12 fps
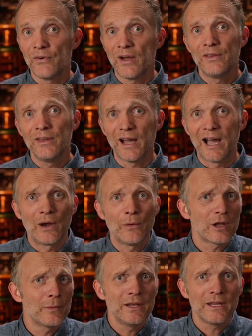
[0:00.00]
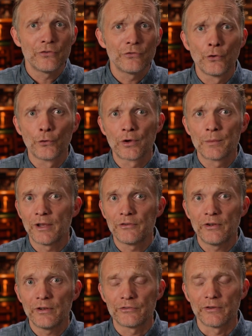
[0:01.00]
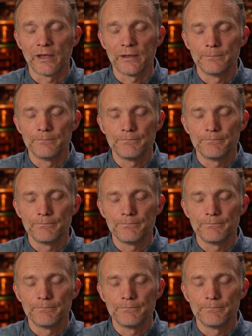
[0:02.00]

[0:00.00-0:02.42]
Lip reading: finally, I recommend against filtering by set aside.